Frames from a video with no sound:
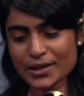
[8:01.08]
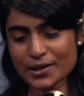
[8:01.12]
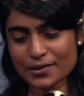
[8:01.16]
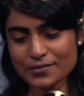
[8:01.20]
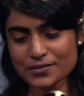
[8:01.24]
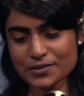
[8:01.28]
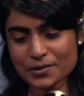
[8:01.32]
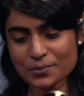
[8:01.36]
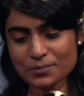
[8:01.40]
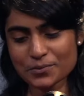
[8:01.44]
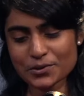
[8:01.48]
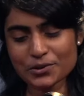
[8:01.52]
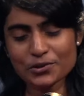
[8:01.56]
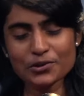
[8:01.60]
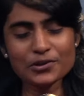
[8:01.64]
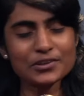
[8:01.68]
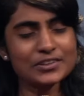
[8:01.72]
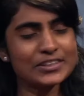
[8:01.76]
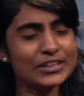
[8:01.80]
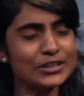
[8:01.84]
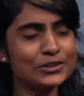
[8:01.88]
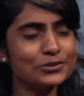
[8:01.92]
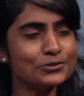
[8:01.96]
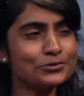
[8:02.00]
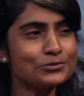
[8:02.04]
have something called
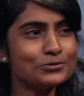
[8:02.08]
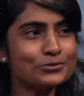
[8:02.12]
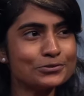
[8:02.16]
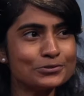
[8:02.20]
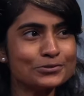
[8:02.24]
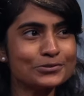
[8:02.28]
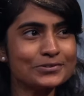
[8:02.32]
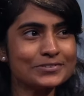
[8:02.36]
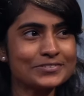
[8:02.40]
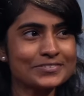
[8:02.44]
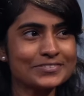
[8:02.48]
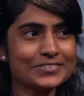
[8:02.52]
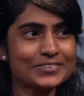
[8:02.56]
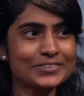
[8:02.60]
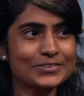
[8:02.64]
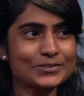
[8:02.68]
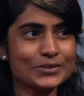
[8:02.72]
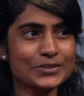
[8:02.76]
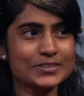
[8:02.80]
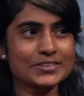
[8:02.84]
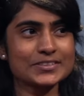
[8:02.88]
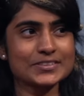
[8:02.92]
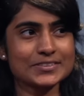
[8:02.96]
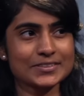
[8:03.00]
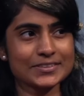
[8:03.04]
delulu. So
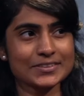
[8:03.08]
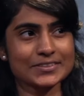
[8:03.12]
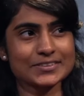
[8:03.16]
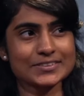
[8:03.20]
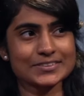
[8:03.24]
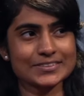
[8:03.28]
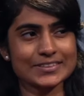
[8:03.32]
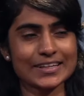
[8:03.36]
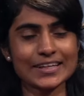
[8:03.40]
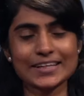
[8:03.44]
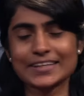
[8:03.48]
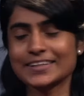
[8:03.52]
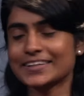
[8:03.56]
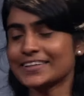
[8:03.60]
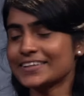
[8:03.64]
it's like